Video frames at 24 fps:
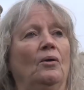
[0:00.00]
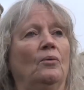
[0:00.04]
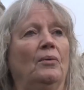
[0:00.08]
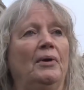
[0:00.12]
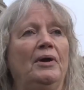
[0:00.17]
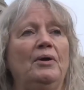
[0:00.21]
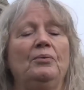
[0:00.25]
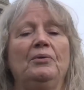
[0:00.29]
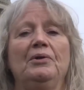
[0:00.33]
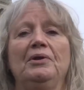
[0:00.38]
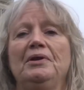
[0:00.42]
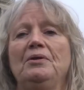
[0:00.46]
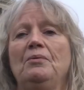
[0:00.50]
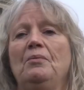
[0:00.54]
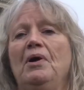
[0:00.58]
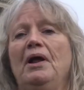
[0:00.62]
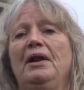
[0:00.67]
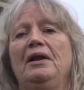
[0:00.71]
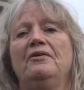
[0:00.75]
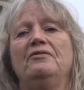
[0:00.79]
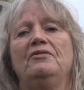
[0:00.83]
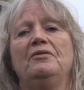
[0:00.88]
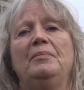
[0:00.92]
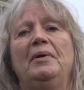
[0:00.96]
We really
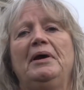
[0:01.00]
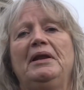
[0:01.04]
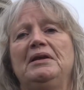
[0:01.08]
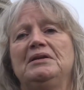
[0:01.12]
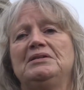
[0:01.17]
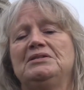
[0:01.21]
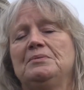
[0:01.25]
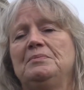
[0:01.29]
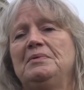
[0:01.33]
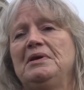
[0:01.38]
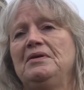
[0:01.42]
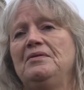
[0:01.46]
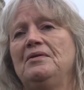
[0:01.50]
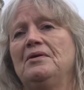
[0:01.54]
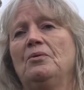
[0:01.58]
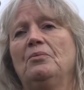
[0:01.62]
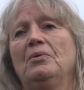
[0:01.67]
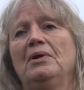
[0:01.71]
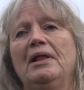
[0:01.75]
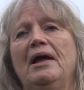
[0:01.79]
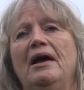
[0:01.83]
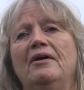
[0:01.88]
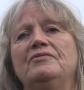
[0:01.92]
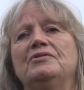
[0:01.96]
want everybody to be there.
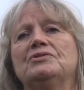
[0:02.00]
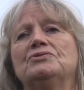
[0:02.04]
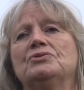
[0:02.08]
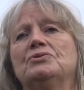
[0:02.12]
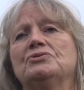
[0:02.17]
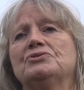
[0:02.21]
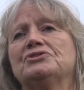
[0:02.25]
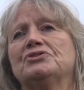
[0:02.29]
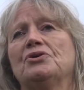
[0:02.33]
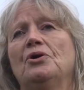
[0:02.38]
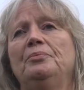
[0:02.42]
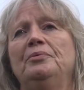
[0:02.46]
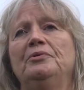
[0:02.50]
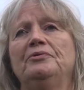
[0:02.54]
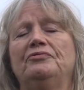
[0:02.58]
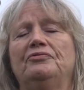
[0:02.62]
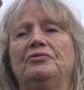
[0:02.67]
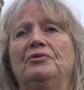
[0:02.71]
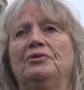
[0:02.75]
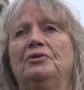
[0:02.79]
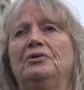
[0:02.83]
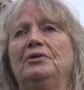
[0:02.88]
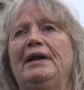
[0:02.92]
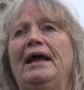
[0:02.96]
We'll have the doors open
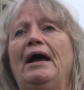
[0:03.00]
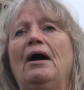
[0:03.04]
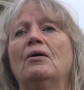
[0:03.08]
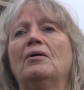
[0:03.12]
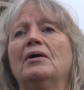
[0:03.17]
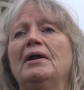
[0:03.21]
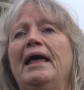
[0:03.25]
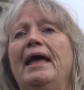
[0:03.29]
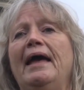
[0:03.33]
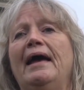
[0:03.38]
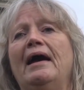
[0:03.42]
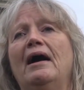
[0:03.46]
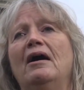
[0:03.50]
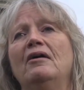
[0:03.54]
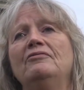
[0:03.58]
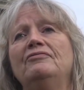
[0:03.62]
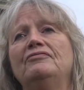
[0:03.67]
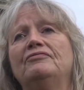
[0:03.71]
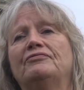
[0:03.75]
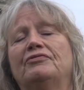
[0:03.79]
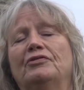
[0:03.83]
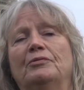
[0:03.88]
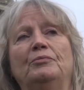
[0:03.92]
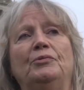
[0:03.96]
for an hour and a half
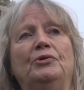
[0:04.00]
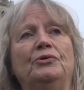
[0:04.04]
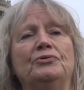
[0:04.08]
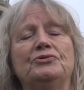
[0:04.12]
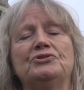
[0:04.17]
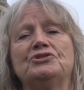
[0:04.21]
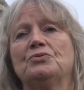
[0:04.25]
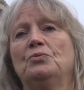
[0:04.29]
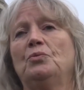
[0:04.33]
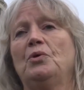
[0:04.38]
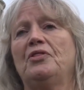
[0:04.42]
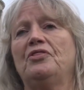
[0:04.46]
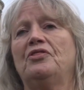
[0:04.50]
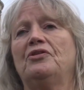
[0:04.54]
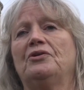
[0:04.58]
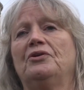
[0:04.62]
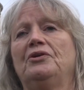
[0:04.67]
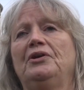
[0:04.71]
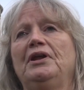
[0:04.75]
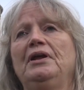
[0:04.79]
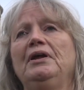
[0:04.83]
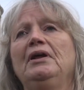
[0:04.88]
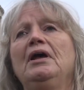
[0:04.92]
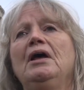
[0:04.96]
from noon to
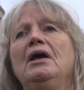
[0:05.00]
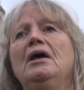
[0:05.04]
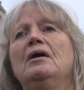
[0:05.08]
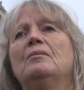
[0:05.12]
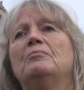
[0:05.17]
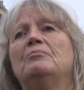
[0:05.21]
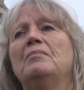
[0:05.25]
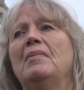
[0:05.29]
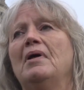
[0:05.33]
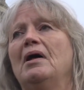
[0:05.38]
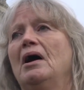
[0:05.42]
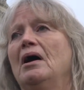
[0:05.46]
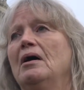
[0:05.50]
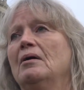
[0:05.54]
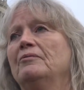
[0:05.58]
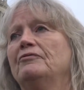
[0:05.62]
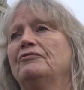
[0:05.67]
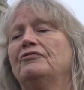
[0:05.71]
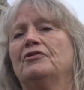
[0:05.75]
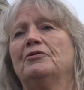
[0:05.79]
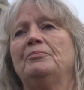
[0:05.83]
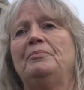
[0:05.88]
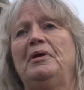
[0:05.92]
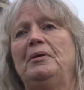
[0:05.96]
1.30 um,
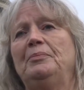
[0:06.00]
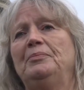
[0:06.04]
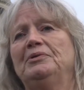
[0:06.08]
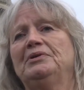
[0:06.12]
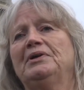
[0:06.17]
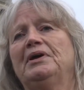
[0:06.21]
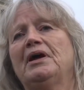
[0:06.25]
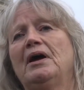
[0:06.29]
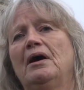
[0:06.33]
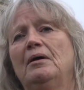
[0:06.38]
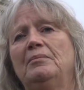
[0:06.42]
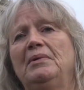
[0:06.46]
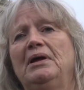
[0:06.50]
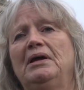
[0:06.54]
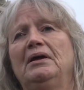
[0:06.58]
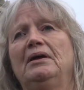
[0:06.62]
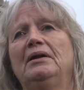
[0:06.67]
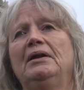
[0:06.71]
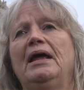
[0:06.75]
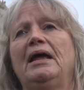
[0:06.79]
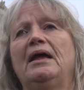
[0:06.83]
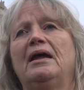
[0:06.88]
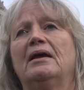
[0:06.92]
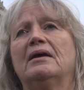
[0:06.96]
for people to come
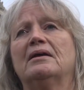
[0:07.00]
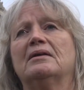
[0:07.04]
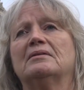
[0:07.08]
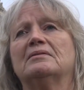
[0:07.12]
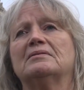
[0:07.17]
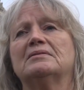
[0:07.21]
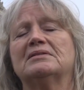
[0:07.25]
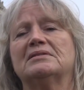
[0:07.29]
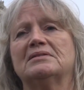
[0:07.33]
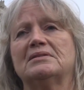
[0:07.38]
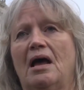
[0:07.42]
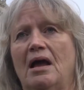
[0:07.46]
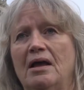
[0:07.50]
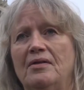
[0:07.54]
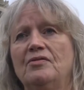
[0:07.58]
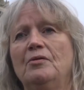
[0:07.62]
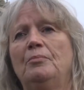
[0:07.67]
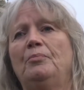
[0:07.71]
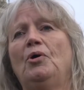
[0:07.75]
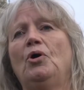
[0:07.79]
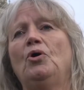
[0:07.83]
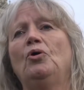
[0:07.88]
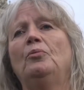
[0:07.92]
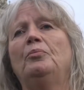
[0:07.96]
in and sign the
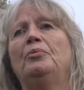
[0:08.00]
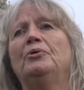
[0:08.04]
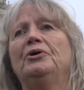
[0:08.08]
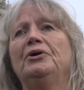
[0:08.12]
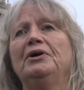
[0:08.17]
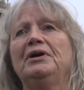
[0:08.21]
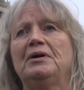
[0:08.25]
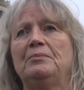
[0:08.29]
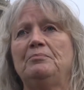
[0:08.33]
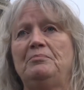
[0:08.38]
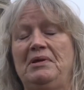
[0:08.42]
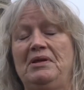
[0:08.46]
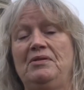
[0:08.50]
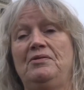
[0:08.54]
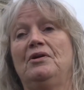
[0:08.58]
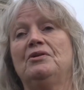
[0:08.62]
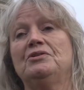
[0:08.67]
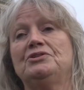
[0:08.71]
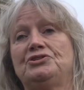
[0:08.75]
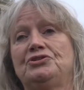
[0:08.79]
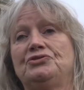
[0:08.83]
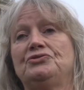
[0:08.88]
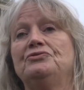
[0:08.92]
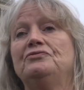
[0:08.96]
poll book and be there
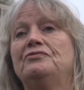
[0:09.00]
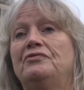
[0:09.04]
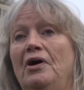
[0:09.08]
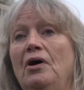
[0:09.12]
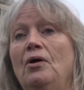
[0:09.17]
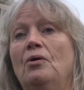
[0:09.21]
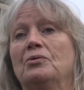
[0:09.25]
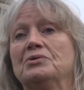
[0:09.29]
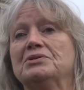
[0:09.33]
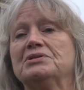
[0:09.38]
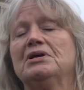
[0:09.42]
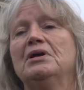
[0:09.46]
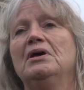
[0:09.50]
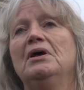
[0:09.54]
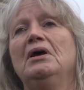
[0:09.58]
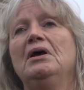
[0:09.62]
to vote